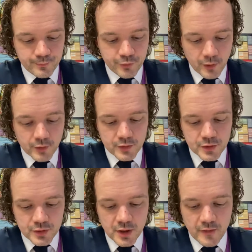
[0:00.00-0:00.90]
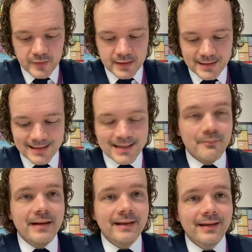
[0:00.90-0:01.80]
products and services is to
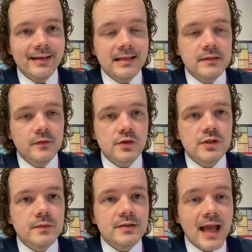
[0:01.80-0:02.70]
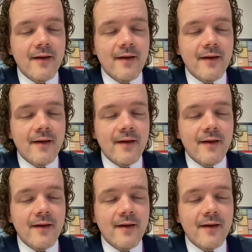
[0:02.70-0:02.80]
meet the needs of customers.